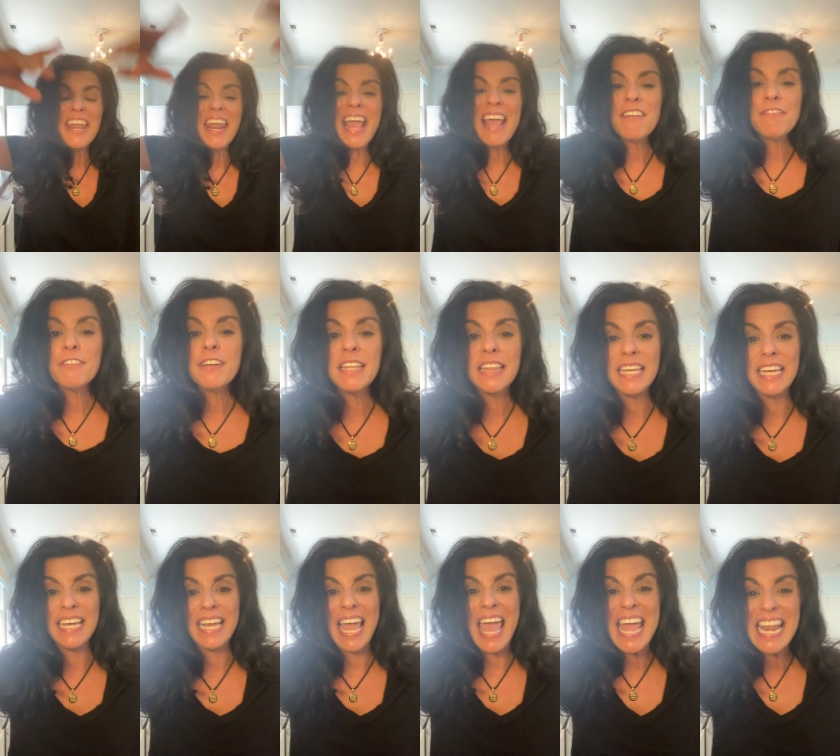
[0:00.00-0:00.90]

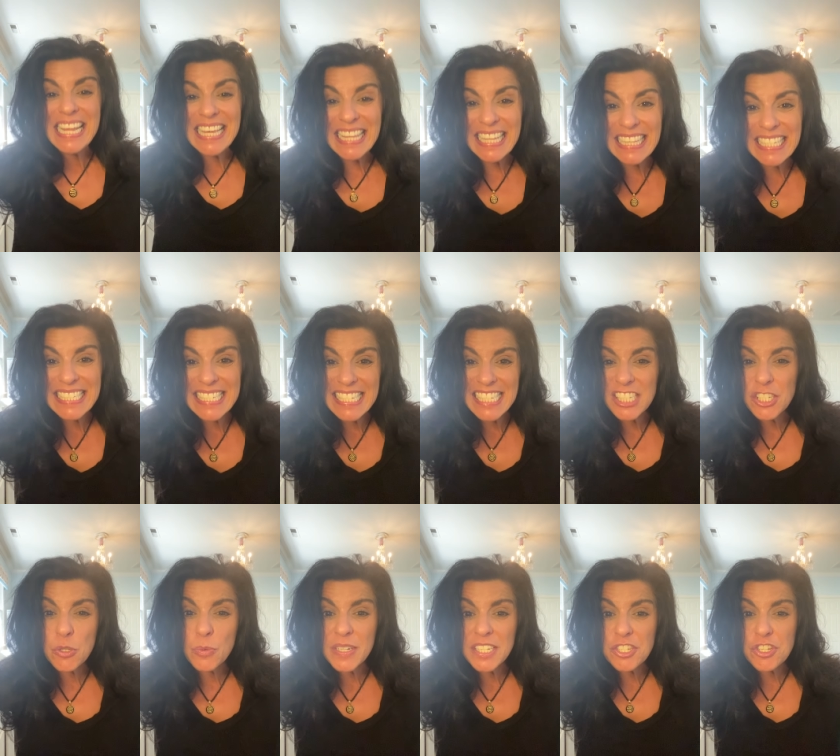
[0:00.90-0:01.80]
everything. Anything that doesn't
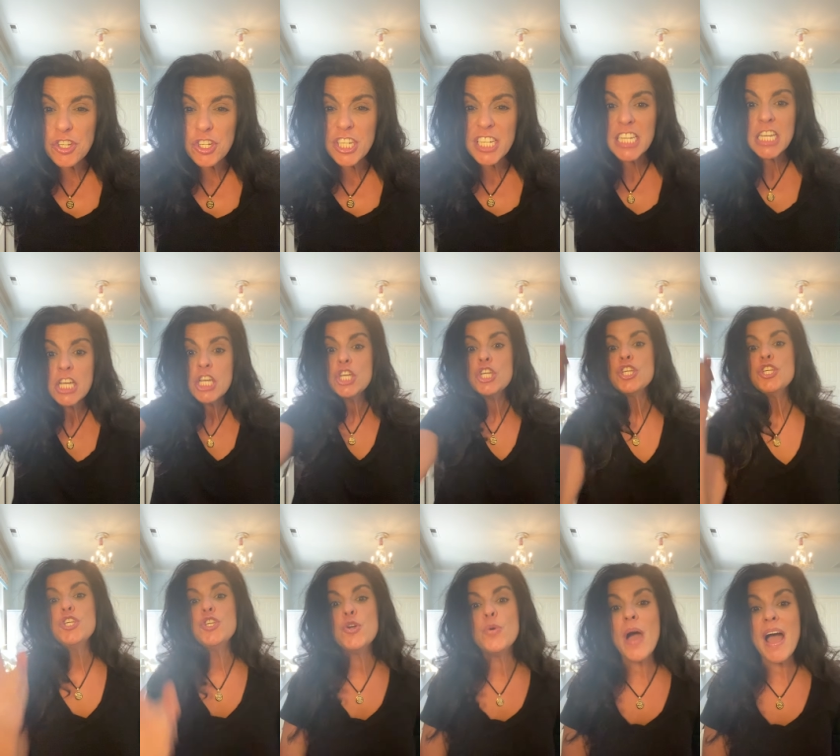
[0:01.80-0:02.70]
do what it should,
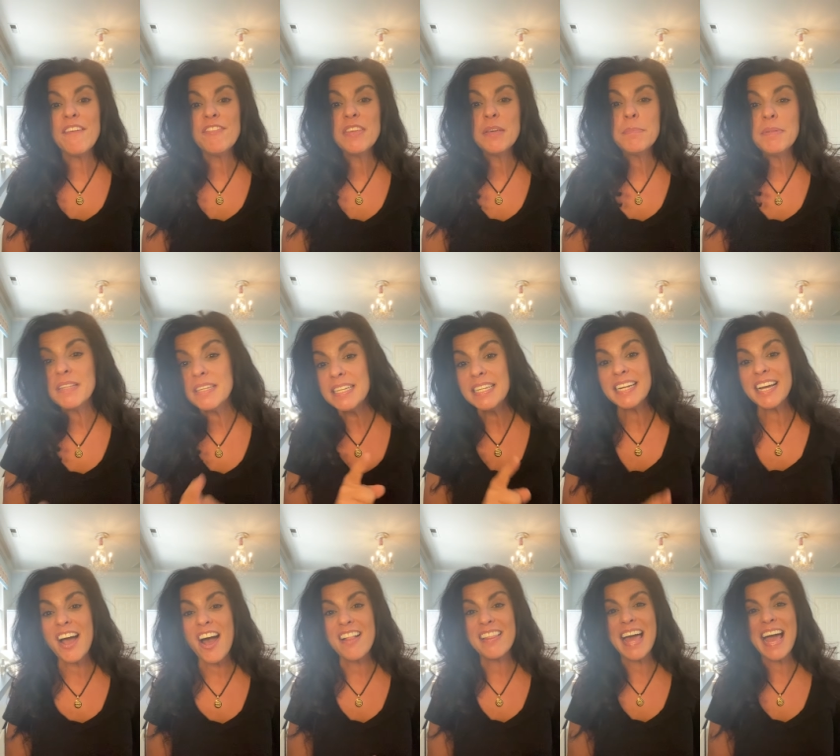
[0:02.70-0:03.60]
you have the ability to
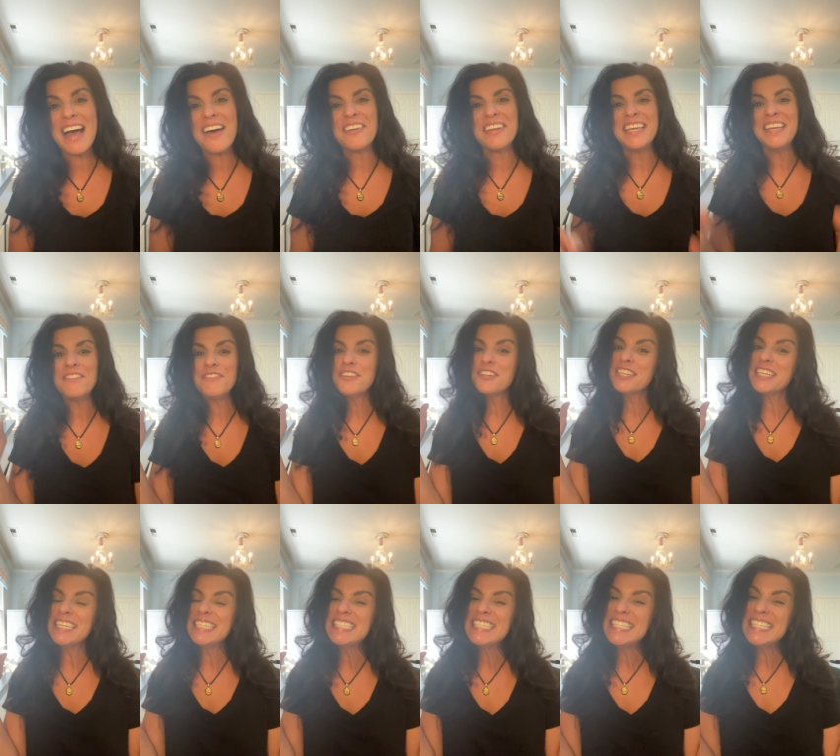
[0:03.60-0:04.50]
call out. If your
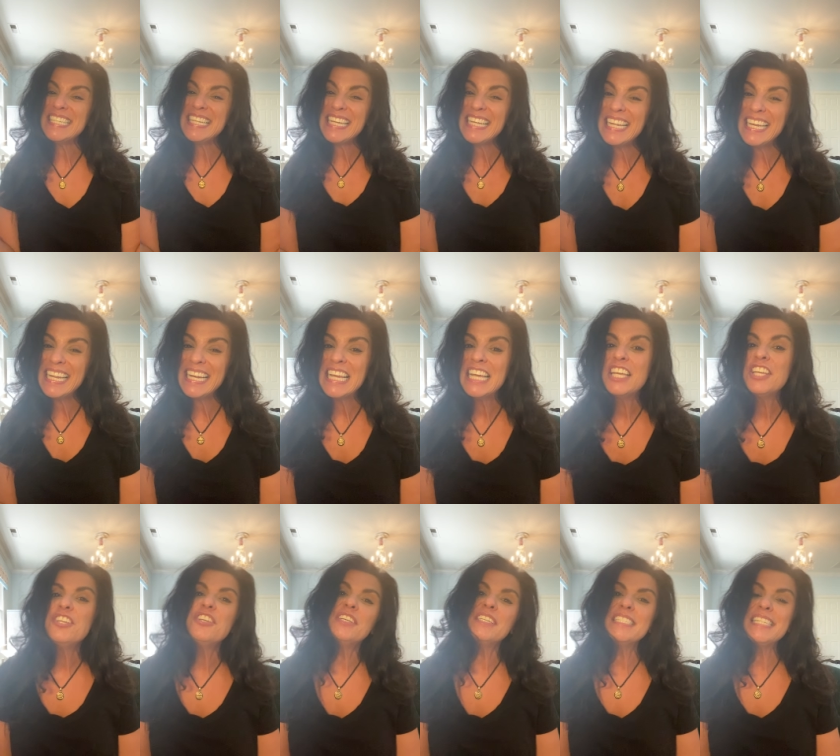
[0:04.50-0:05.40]
kids need it,
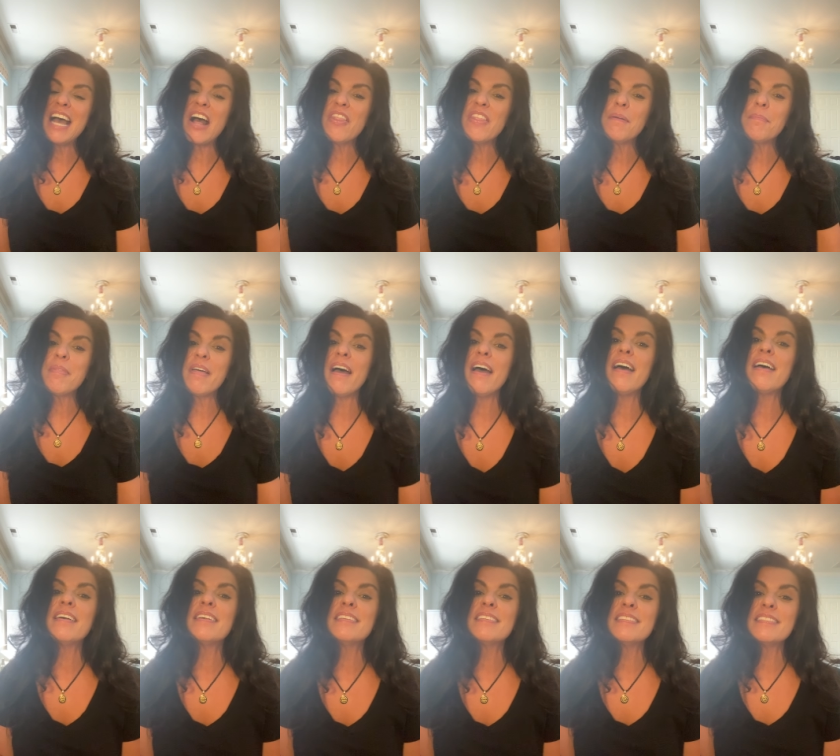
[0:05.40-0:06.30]
you can tell them the
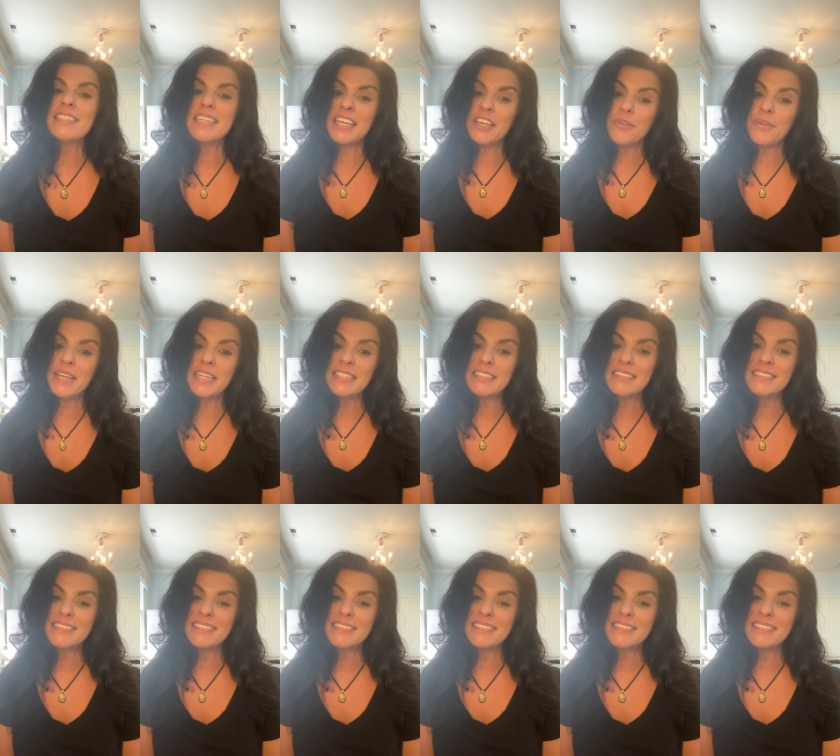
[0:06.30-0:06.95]
secret.